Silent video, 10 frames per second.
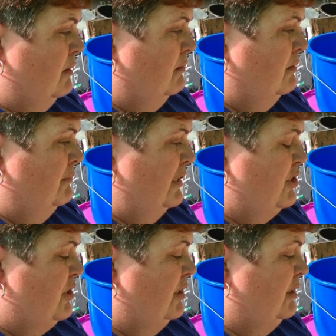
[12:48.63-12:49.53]
It
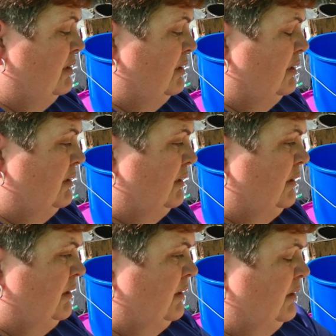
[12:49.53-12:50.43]
makes you
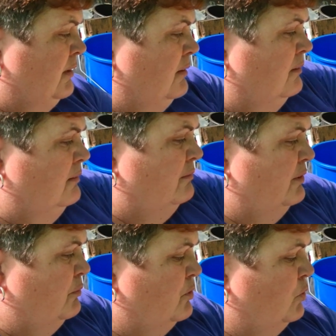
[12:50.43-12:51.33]

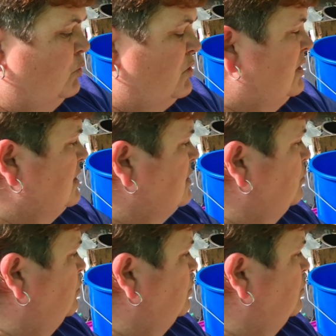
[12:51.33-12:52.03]
feel nauseous and